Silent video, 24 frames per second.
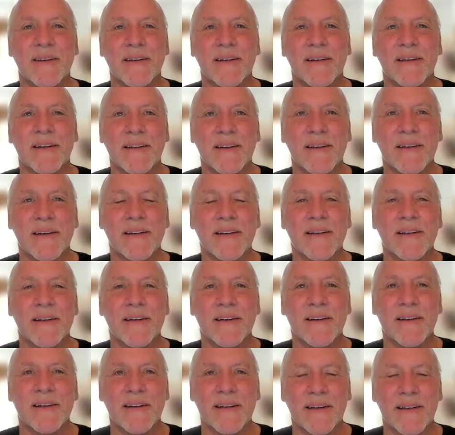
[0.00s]

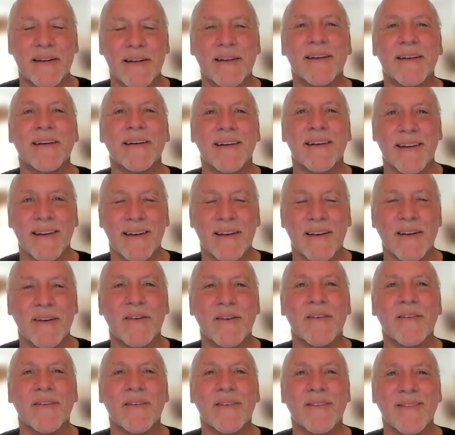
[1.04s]

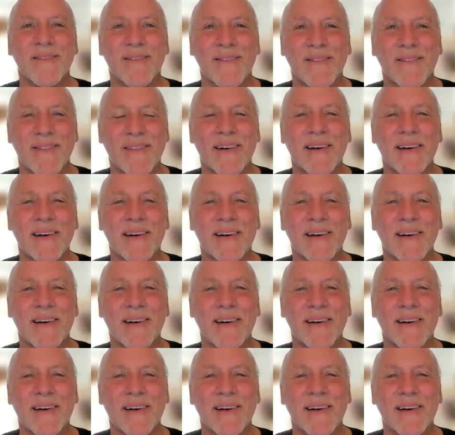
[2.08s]
[no speech]